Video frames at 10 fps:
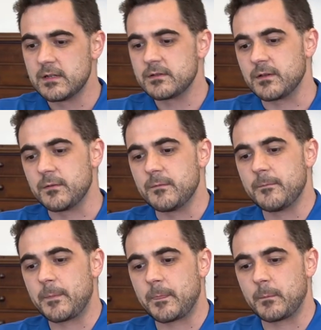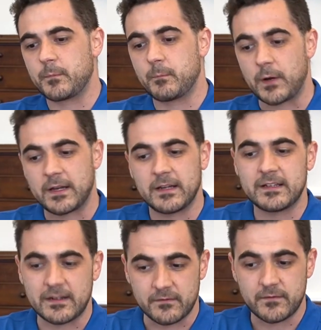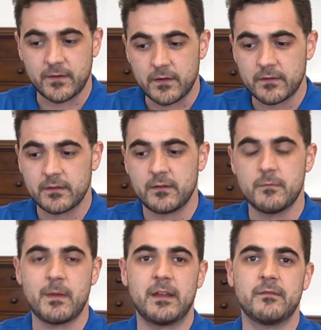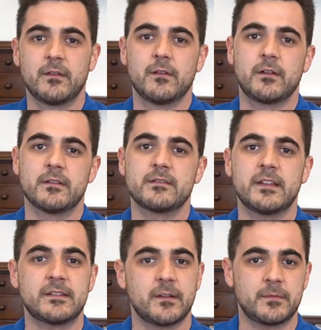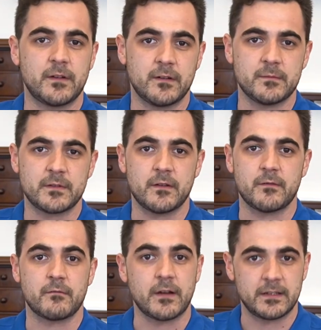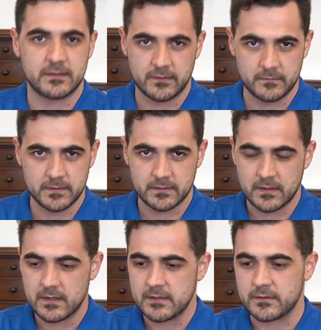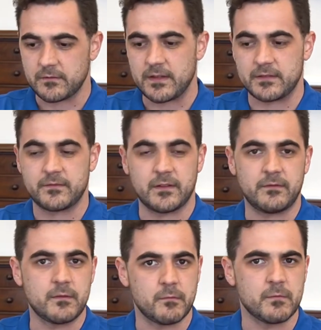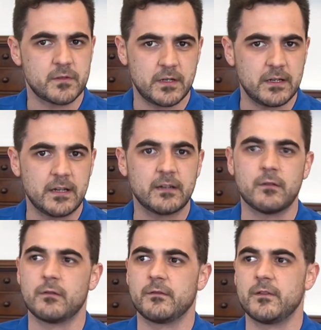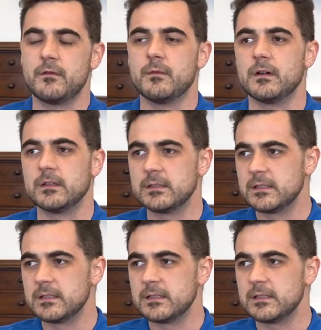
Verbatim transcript: So breaking it down further, you may even look at setup times over running times. So if that's for if you were machining or if you were